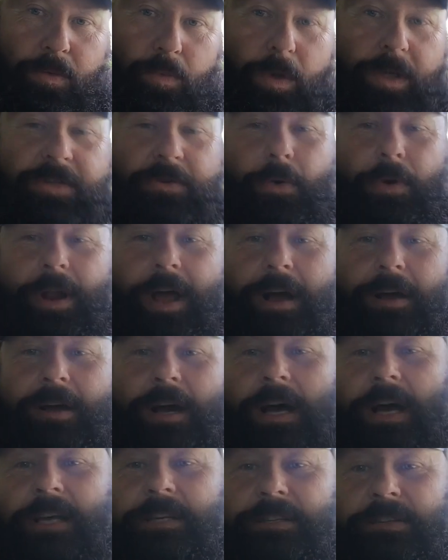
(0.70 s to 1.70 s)
What's going on,
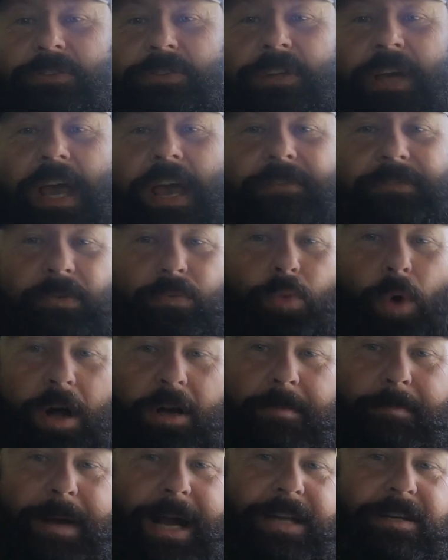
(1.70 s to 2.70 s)
guys? It's Dave, and
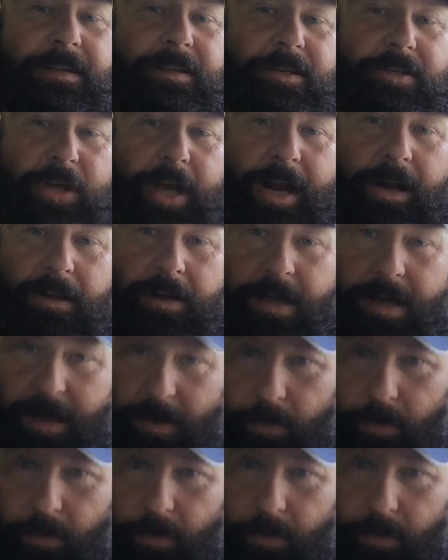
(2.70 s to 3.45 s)
welcome back to the channel.